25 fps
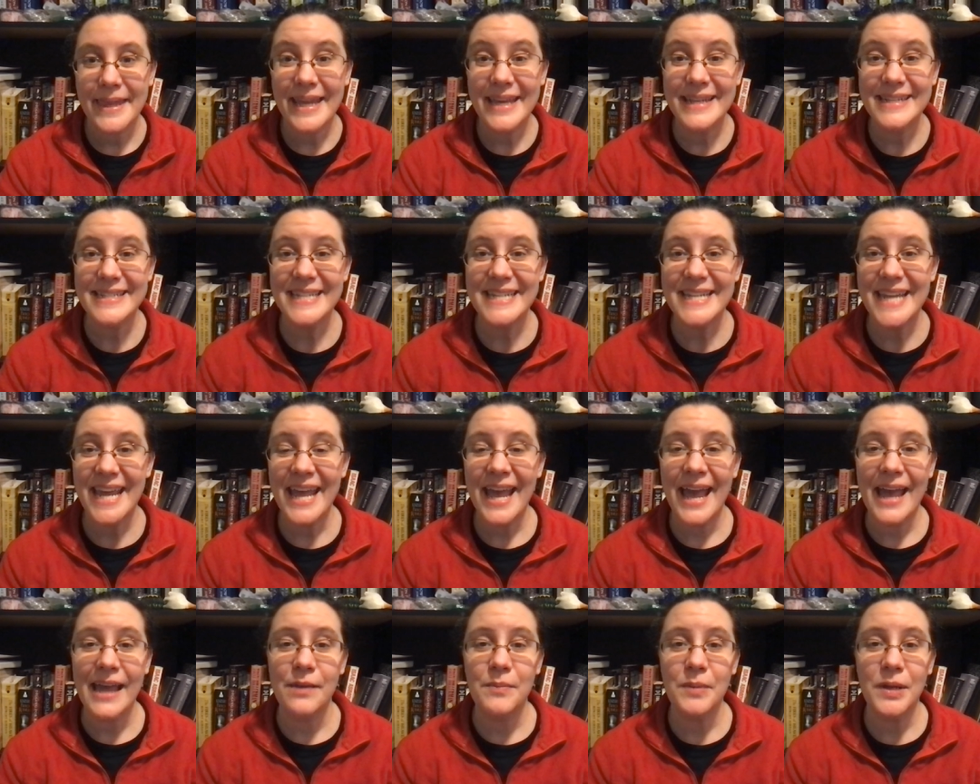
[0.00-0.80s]
And today
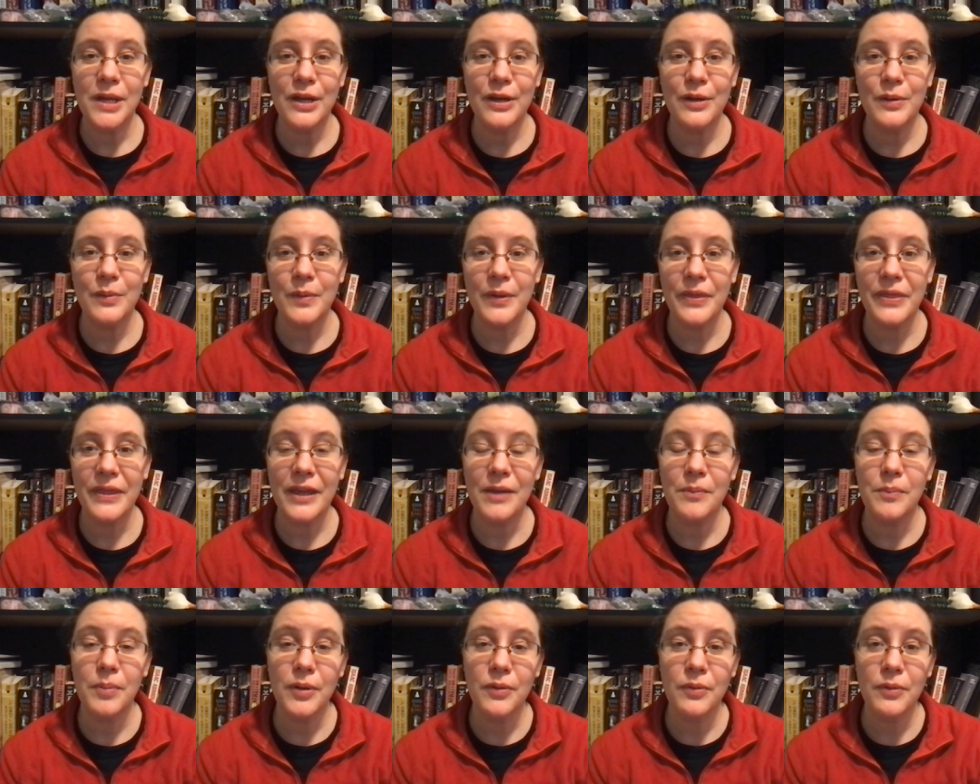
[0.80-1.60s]
I am here with
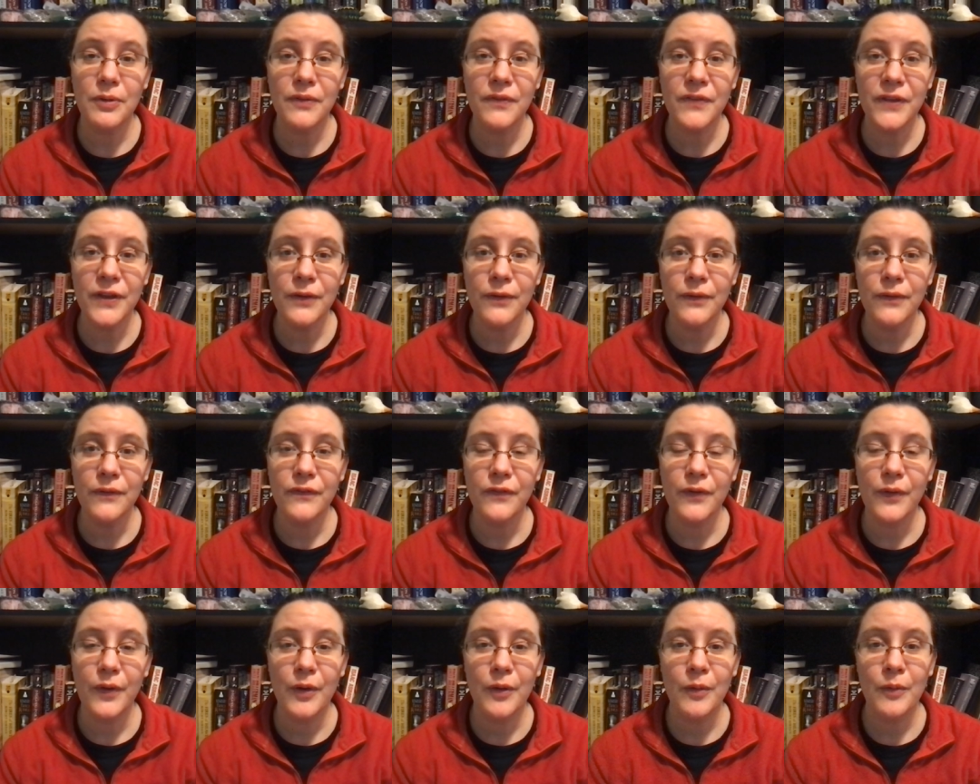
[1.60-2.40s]
a book review
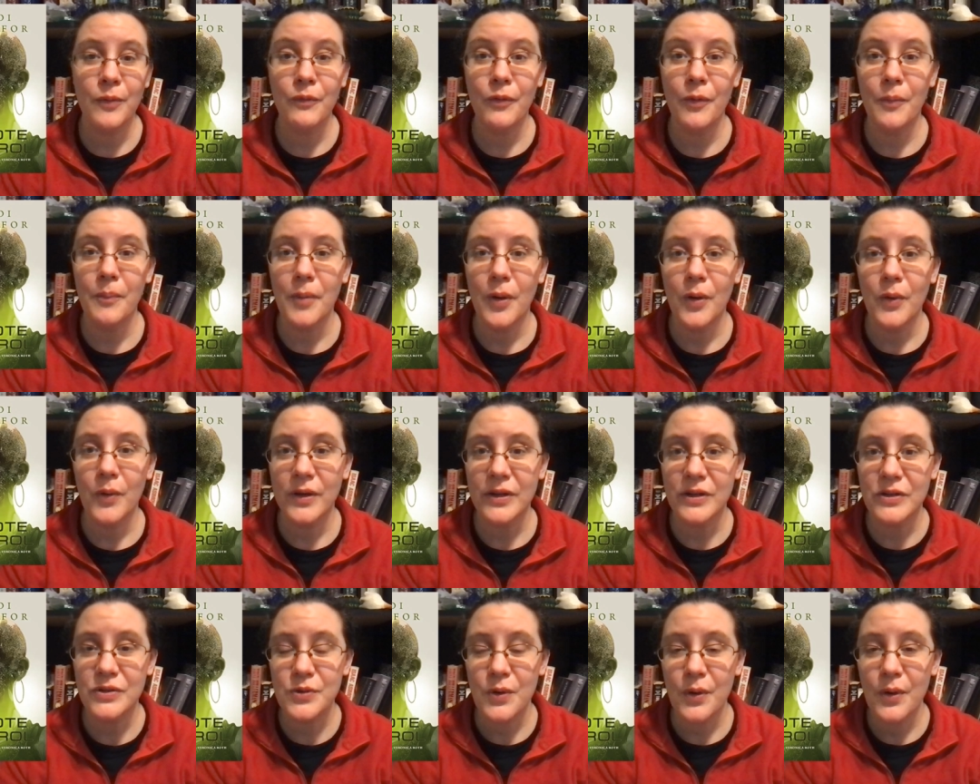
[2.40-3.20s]
for Remote
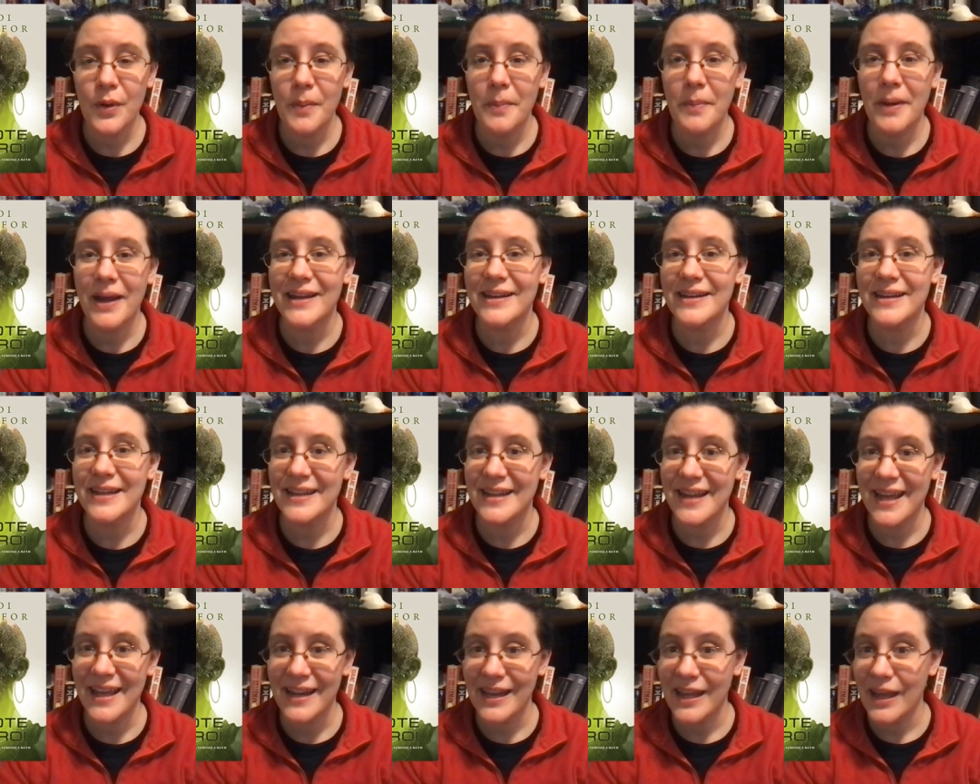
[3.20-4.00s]
Control by
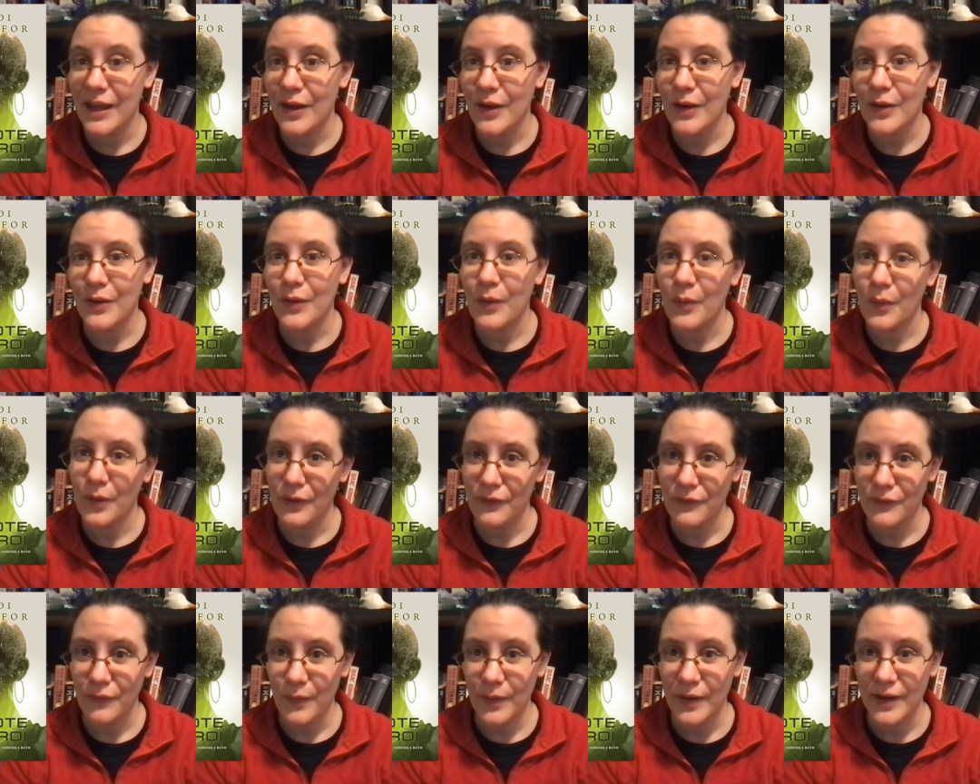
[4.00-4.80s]
Nnedi
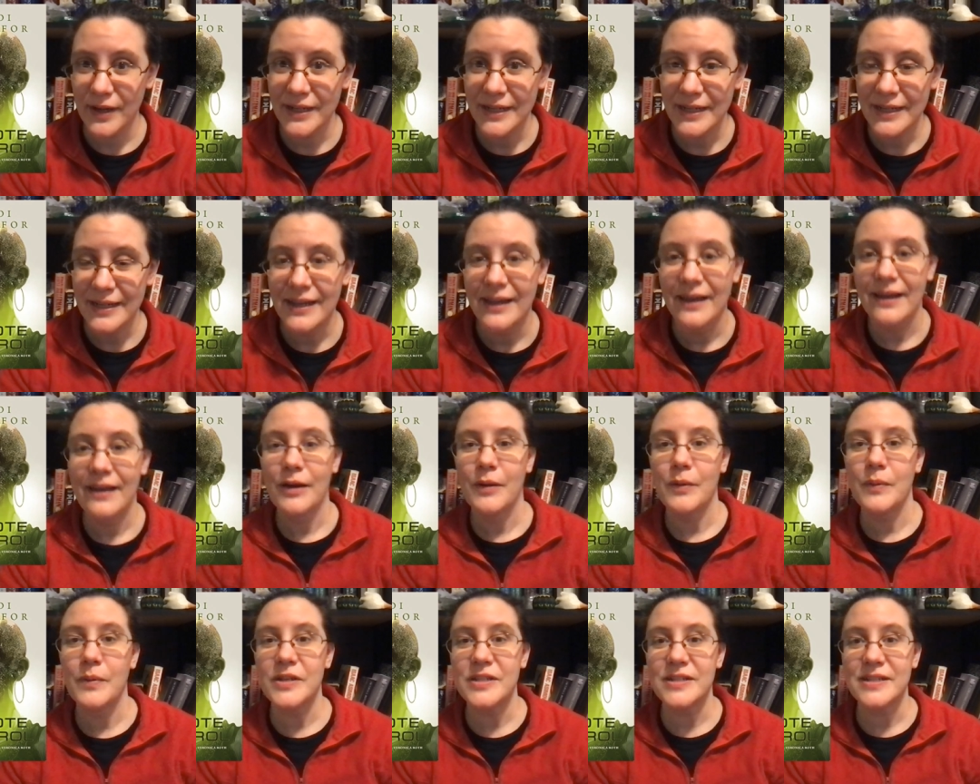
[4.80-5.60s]
Okorafor,
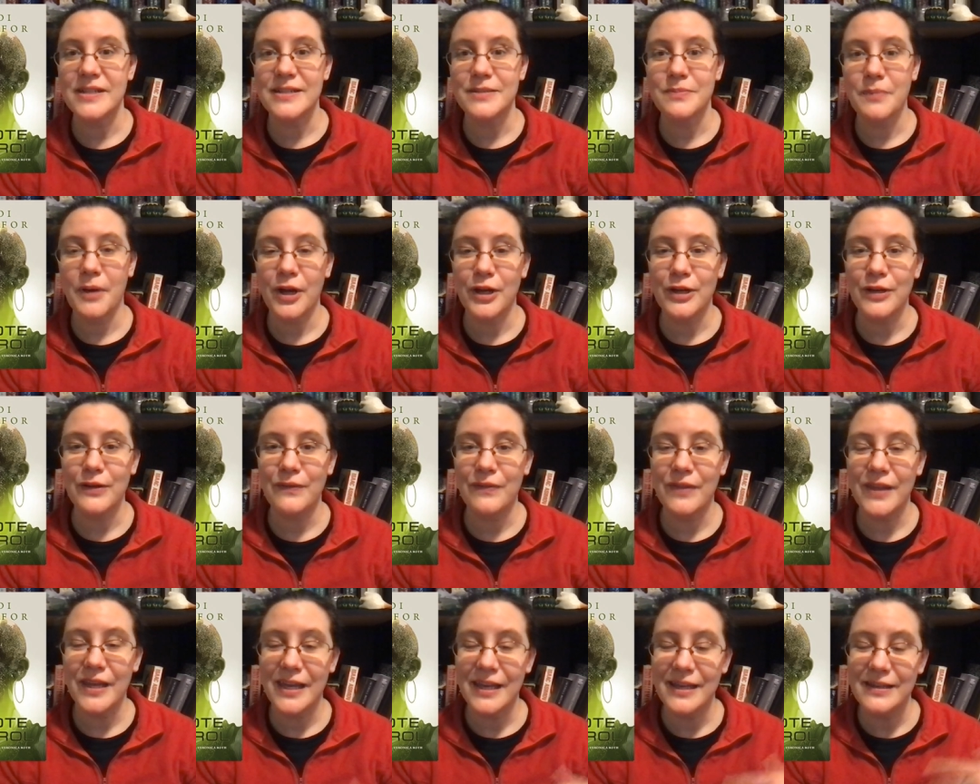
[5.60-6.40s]
which is part of
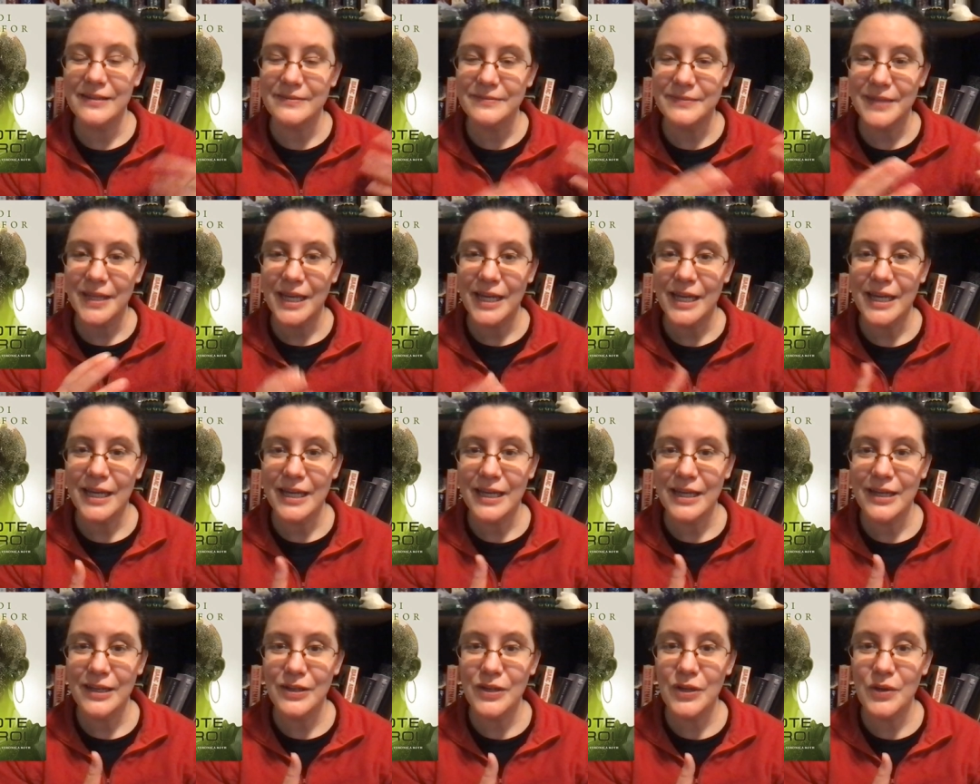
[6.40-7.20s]
the
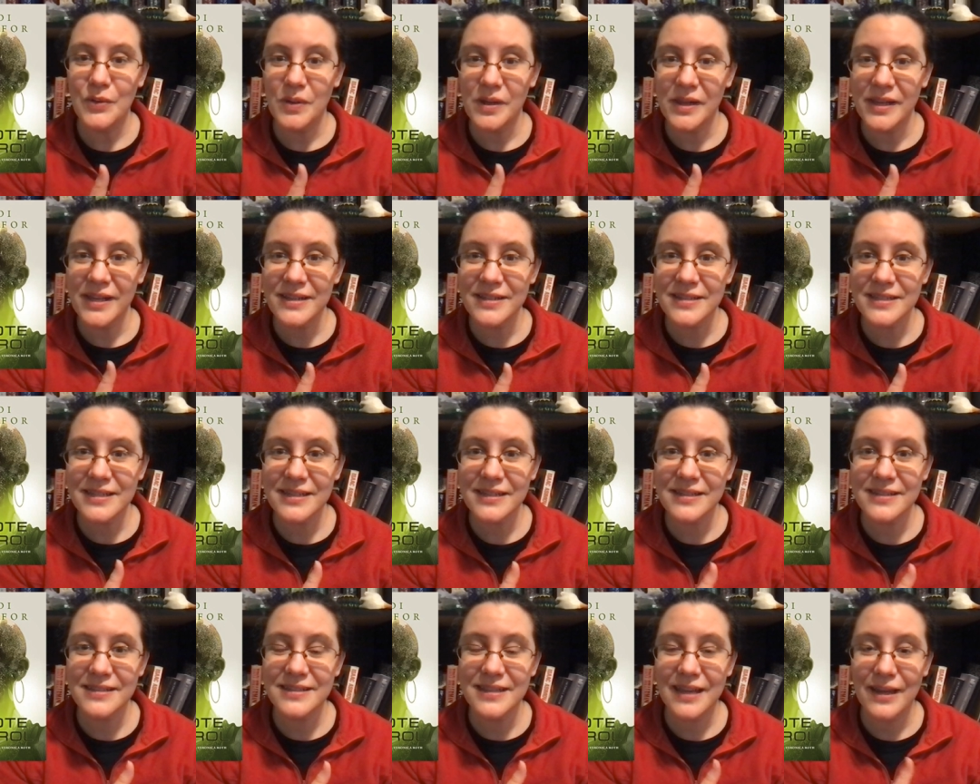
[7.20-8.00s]
new
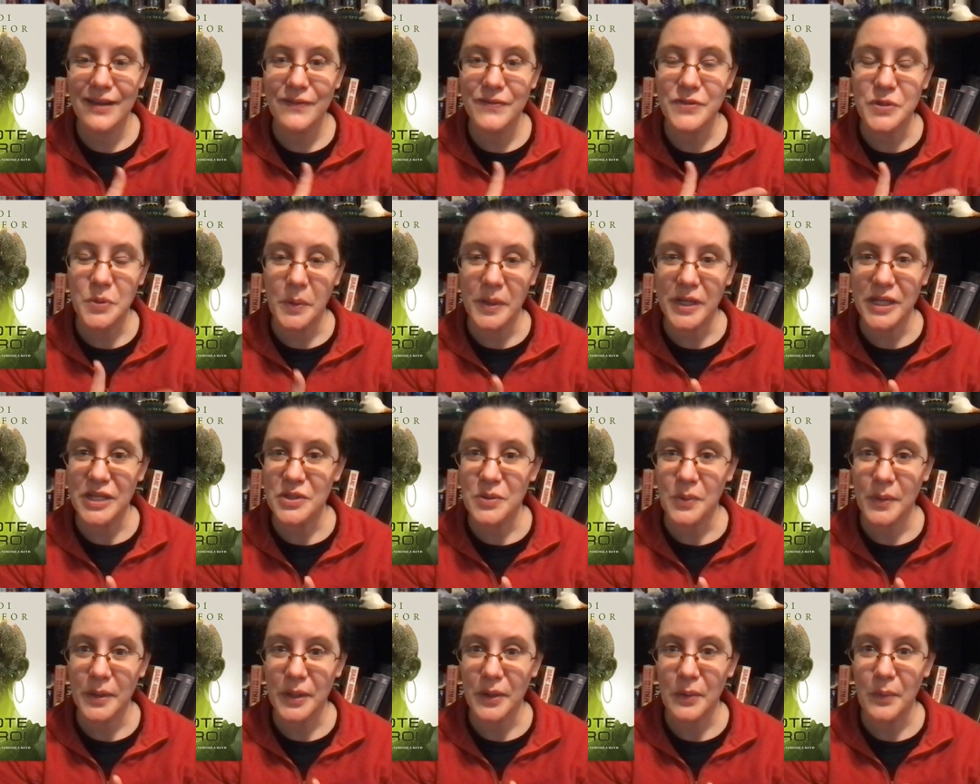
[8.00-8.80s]
releases of
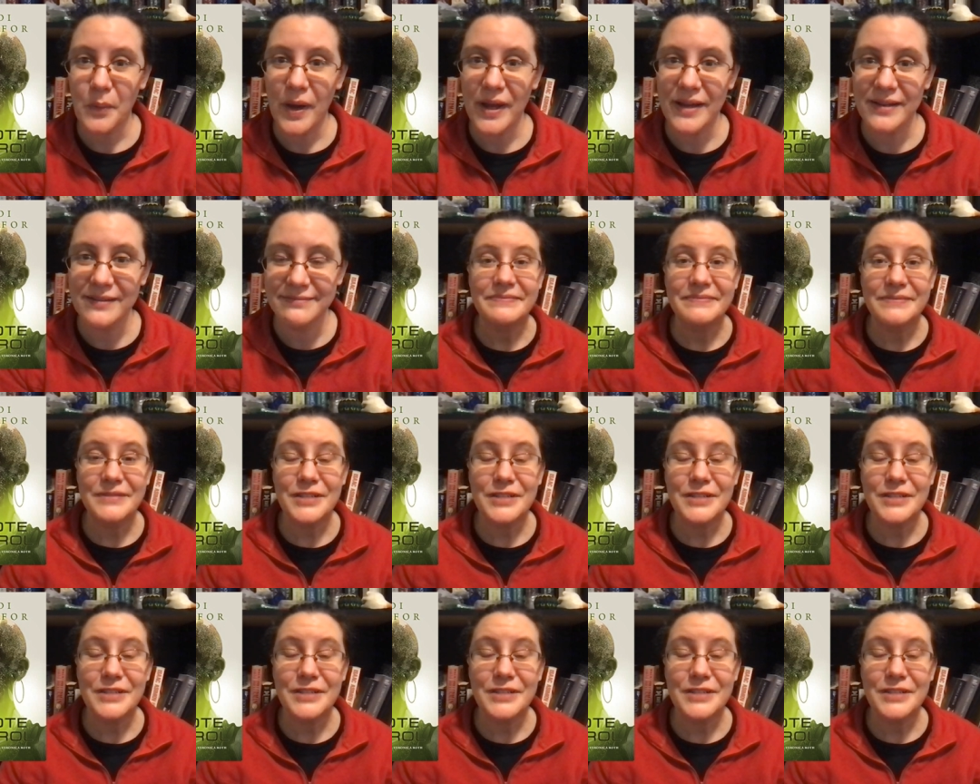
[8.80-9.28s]
2021.